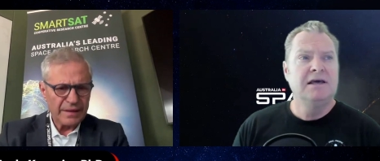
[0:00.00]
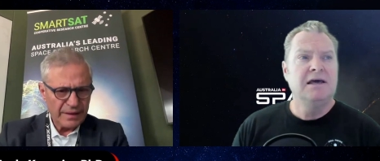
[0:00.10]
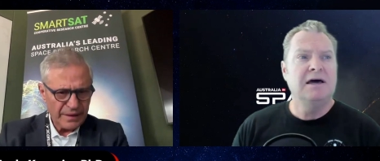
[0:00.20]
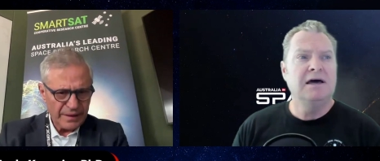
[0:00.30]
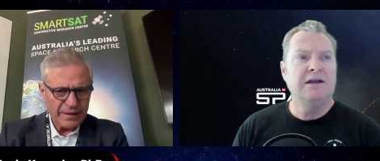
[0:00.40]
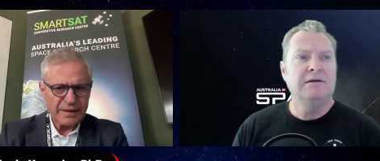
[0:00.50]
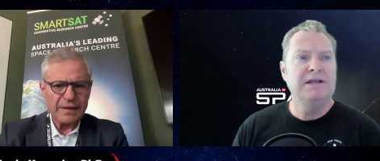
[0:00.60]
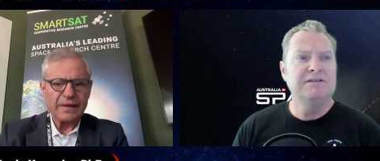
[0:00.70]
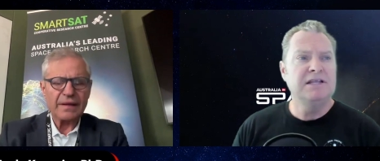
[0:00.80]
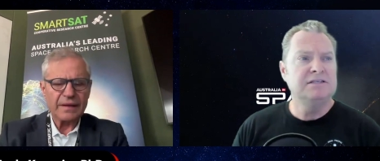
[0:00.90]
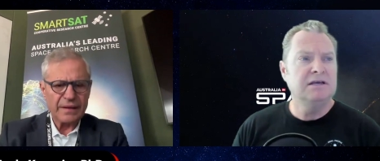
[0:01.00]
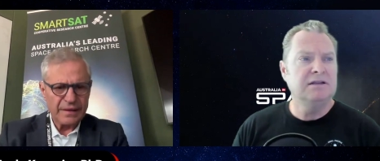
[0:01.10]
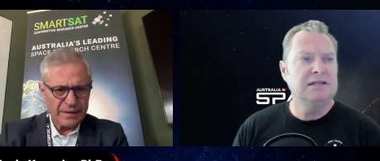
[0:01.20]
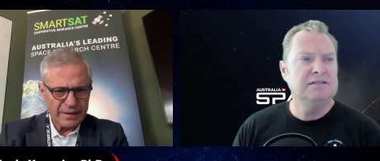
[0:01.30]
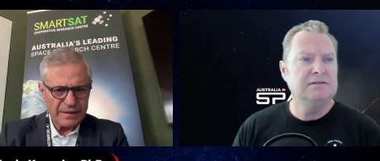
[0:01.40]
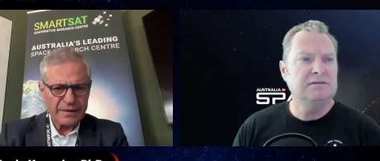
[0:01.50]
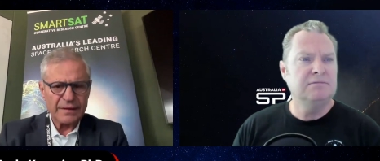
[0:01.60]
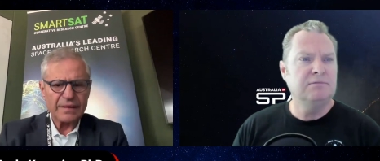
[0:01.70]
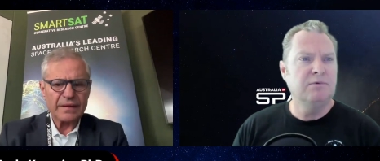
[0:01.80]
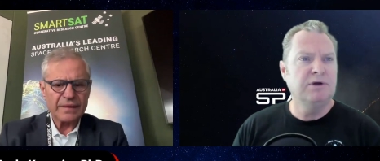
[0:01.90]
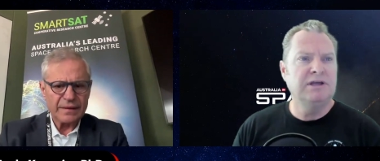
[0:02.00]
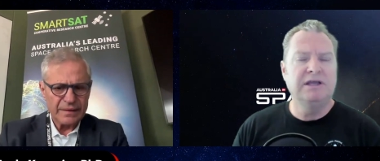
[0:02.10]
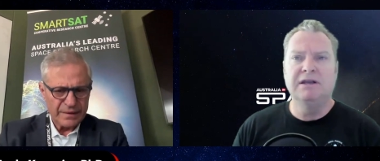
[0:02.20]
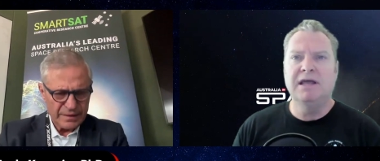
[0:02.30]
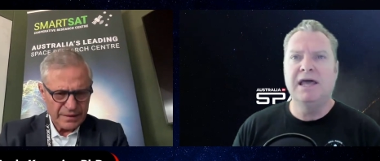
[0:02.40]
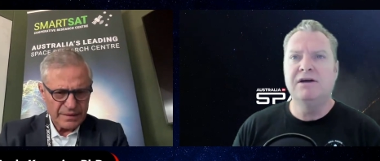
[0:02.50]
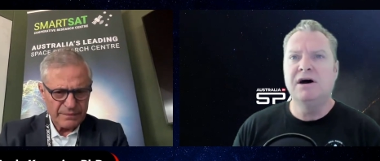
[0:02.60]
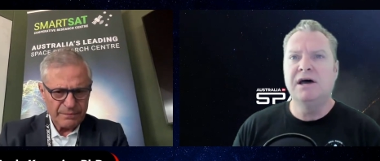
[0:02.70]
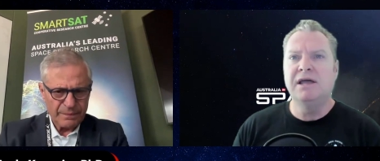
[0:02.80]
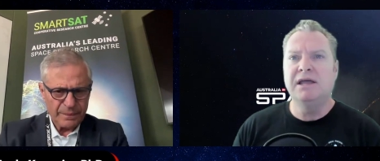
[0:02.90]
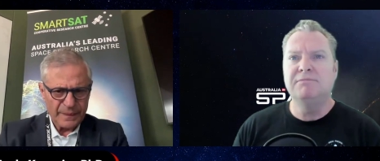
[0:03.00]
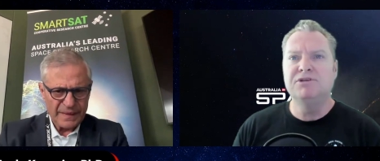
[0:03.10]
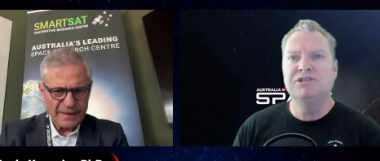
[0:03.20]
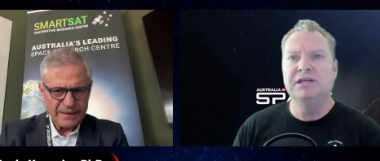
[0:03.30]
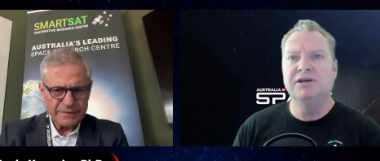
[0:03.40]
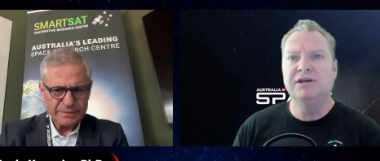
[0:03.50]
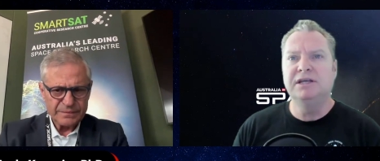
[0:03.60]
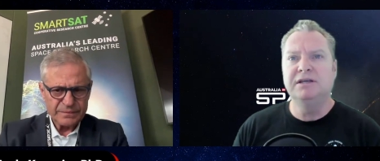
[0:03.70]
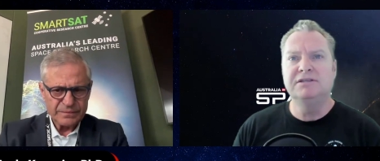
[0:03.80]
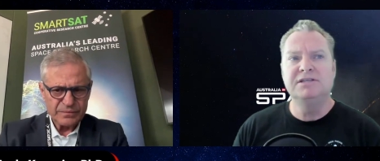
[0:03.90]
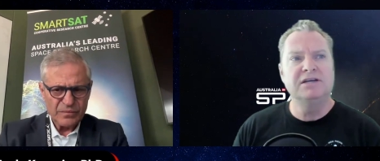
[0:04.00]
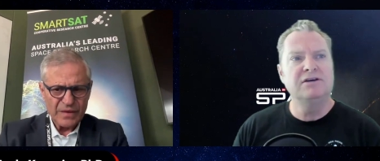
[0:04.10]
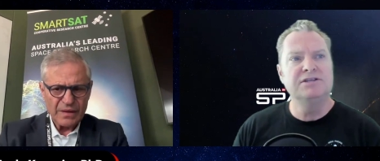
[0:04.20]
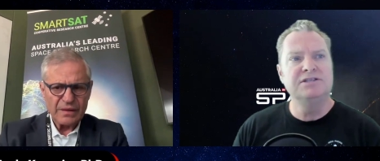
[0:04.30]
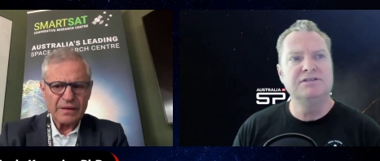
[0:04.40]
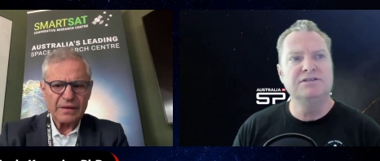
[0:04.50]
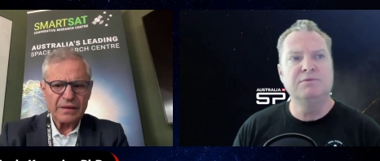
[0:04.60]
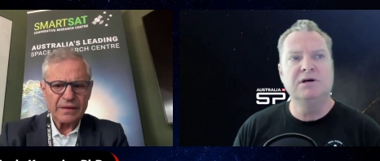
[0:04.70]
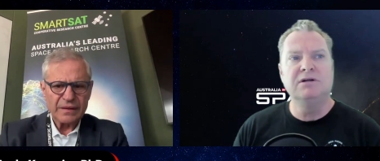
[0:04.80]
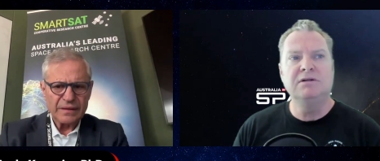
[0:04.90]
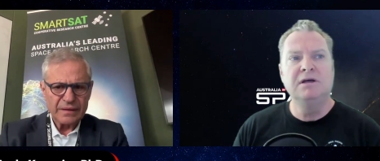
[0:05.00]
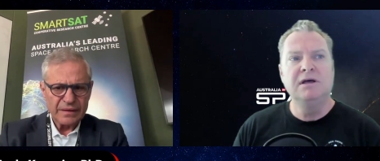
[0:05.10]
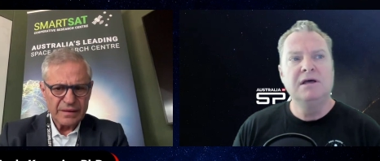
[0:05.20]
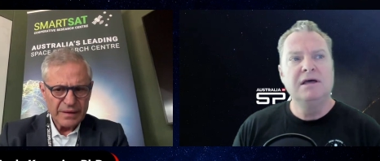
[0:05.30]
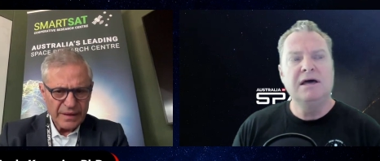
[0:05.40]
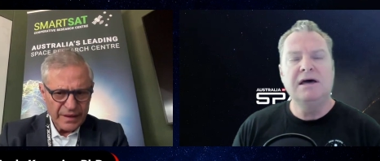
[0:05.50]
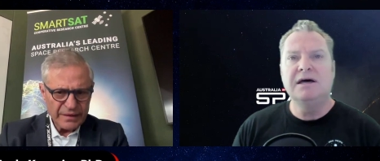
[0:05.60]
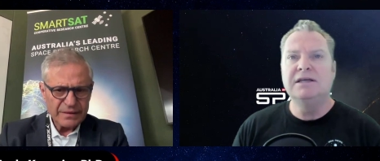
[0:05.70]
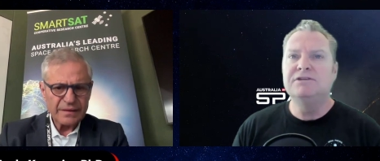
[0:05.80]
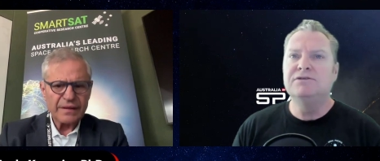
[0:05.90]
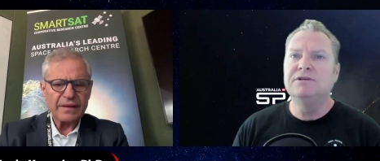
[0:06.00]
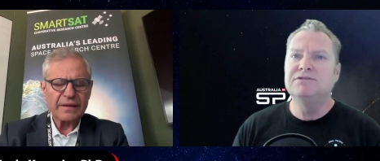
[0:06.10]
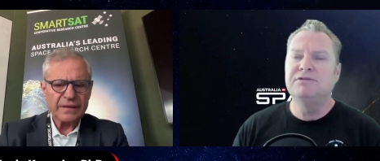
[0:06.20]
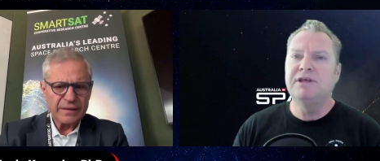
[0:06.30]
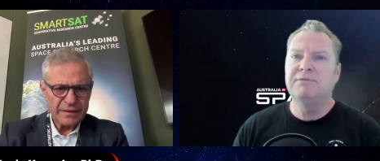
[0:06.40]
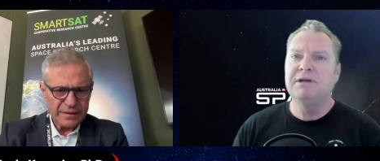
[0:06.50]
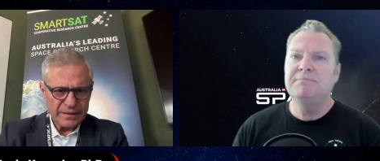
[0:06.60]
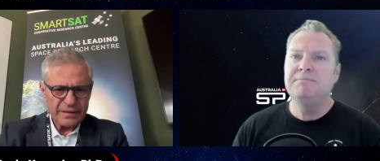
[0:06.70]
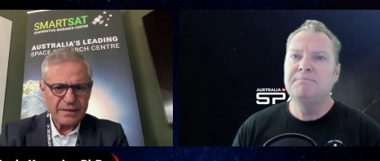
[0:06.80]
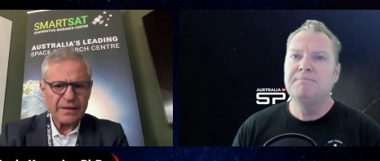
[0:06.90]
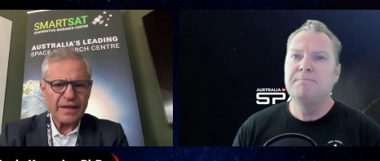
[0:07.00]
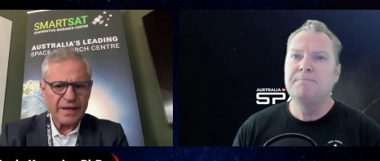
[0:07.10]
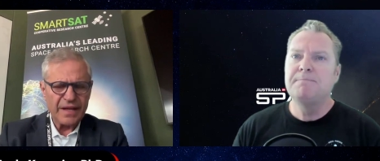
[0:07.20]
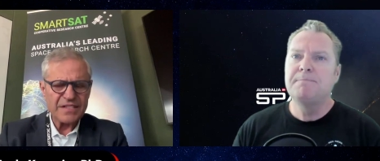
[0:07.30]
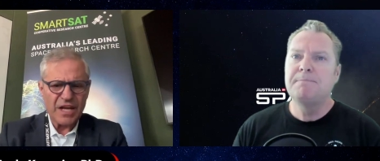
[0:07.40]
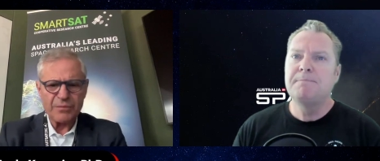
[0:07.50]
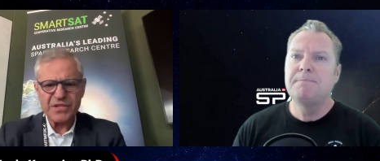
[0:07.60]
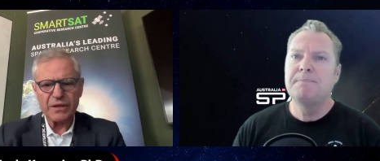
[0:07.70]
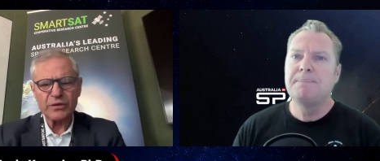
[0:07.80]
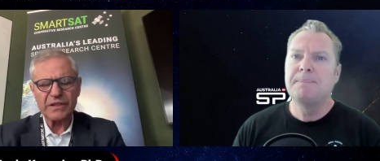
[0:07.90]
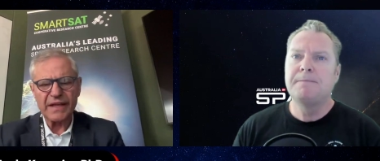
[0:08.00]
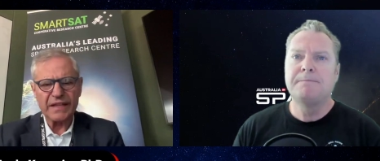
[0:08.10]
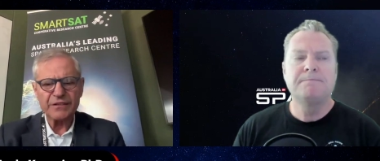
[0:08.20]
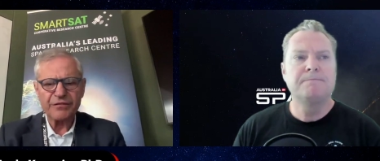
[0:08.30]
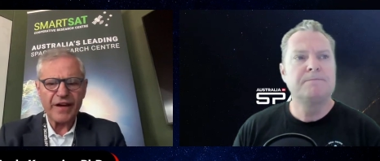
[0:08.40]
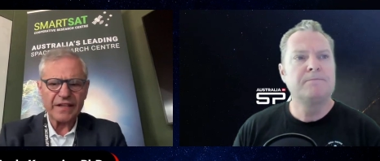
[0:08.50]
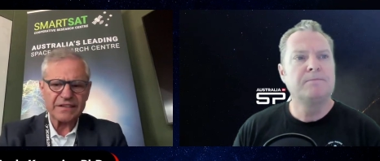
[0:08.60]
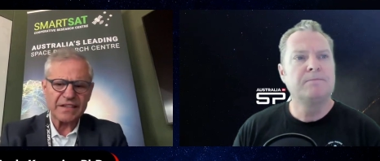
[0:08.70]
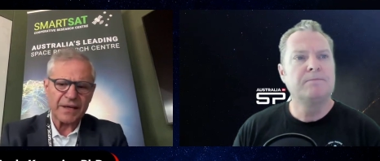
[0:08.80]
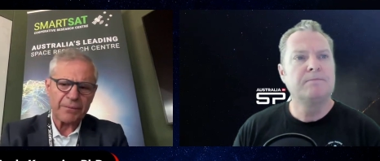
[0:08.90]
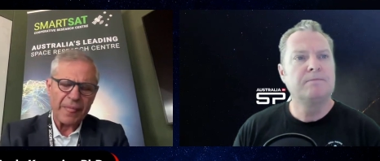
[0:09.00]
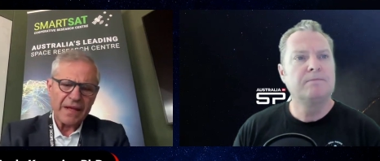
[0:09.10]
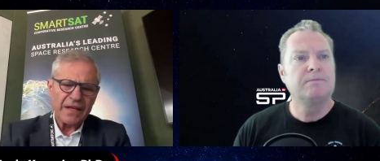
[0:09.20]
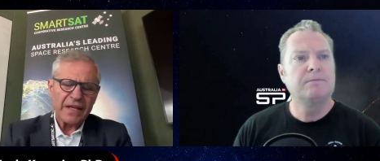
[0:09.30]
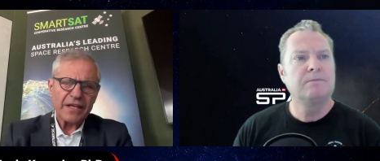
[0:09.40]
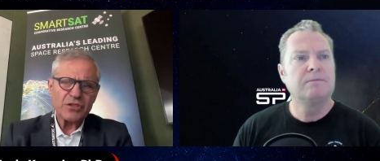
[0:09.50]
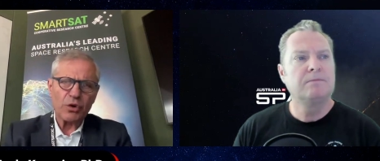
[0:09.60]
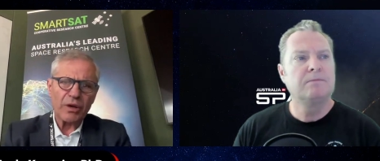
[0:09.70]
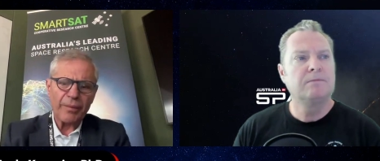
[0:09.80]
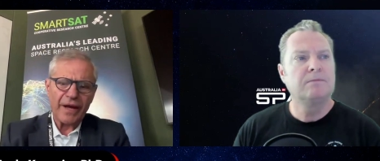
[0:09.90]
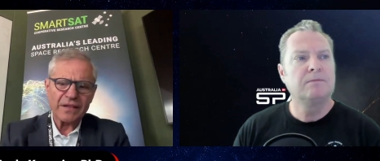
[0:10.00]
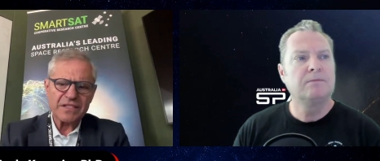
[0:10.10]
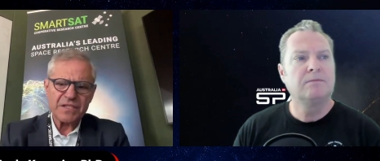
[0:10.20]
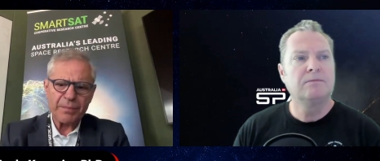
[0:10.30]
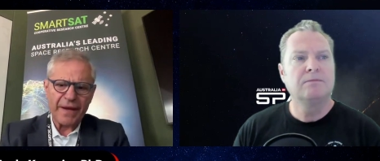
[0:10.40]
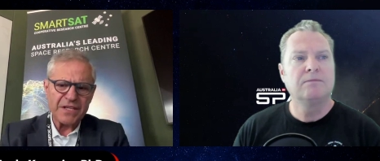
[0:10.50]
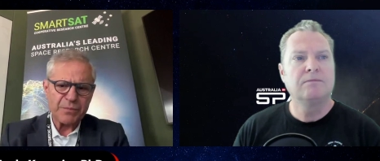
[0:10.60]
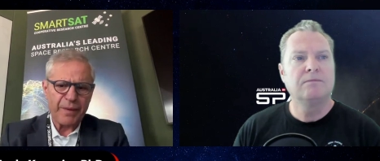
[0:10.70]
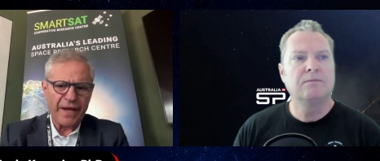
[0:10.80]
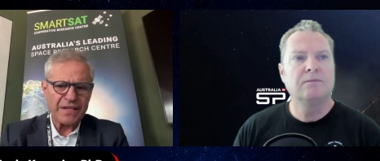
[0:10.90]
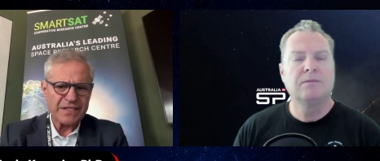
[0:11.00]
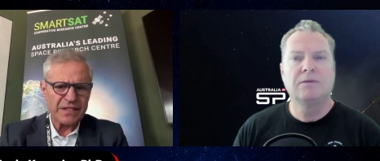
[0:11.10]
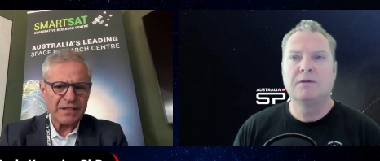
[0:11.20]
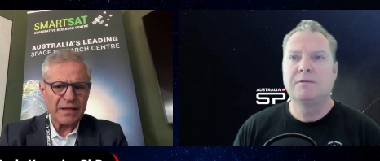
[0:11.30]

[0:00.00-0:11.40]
Speaker 1: Uh, and I imagine that's a, uh, that's working in AI and machine learning technologies as well.
Speaker 2: Uh, yeah, talk us through that one. It is absolutely, and in fact, um, it's all about space-based